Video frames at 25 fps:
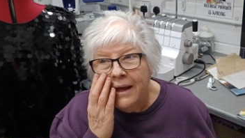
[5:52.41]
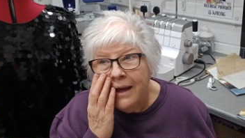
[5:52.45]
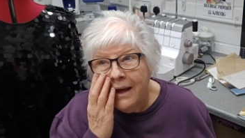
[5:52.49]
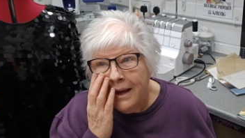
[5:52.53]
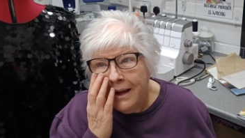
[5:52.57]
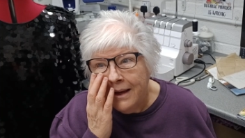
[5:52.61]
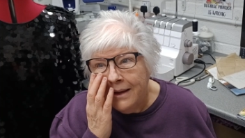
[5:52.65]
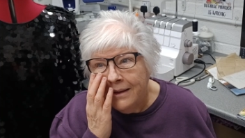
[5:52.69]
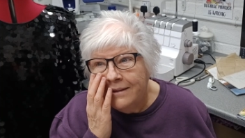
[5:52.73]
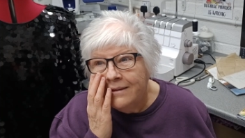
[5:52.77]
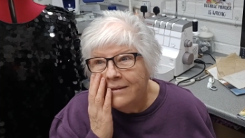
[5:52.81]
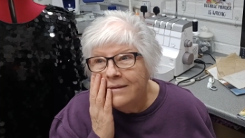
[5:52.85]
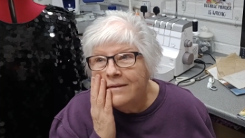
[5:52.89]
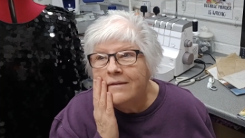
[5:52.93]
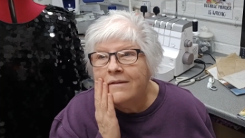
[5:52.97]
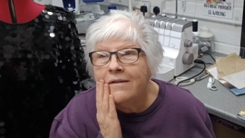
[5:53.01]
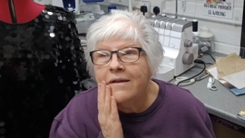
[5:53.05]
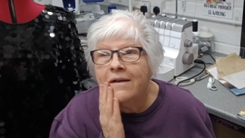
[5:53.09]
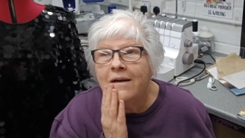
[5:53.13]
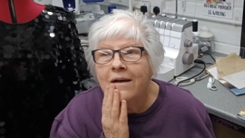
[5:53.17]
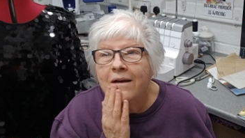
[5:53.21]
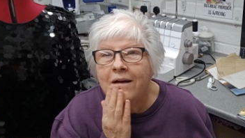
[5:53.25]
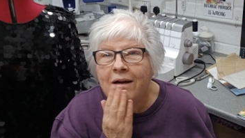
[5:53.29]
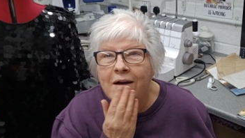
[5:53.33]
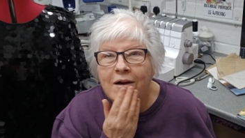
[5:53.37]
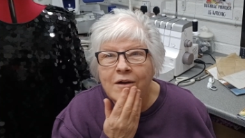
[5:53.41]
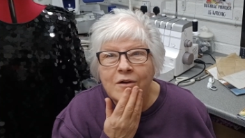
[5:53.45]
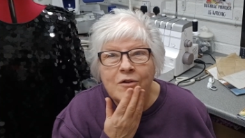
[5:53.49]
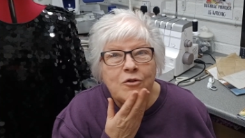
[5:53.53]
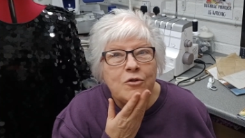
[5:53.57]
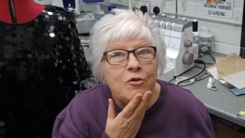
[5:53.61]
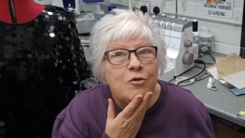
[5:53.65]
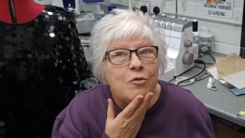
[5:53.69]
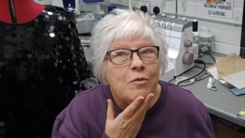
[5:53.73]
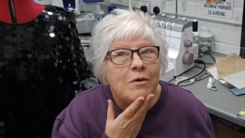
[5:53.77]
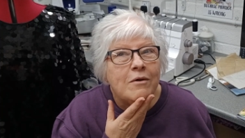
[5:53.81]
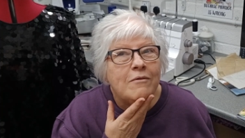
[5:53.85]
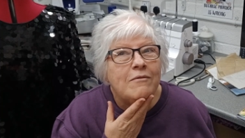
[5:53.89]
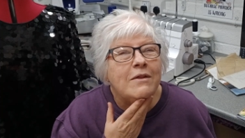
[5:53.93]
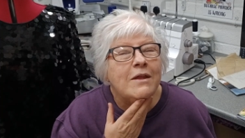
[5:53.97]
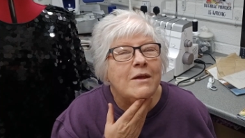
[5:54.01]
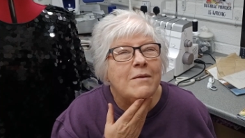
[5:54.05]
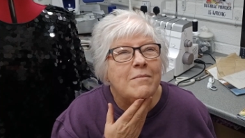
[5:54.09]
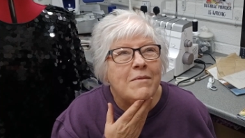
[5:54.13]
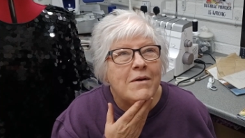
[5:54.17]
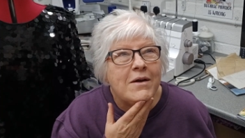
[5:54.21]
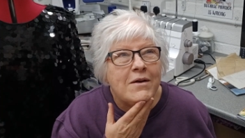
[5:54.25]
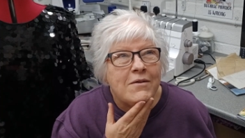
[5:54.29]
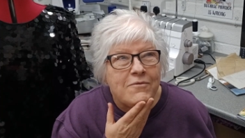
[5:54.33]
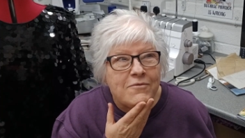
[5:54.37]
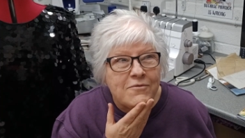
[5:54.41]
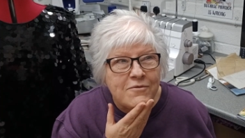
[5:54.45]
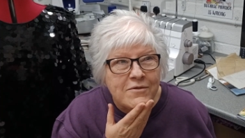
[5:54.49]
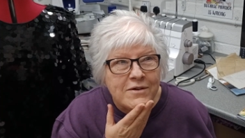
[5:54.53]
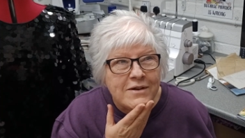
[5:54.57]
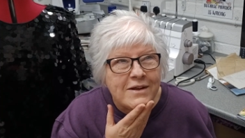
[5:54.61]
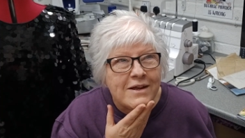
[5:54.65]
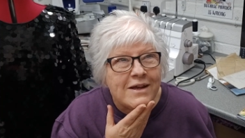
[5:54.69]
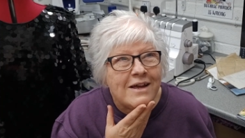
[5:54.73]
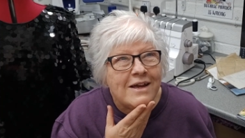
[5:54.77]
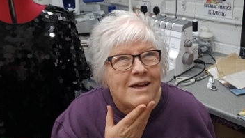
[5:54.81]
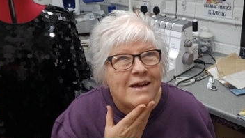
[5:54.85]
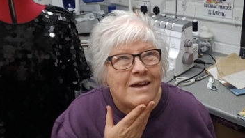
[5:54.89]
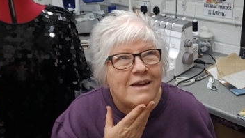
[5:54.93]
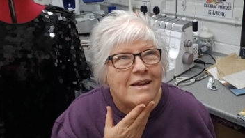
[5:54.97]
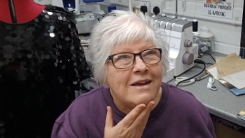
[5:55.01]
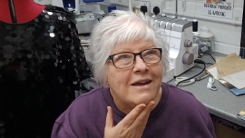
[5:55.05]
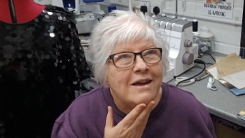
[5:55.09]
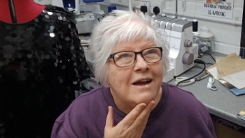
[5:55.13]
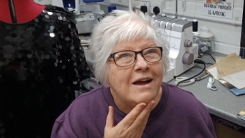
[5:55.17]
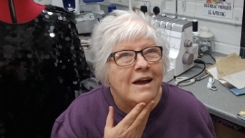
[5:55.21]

and I do have them every day,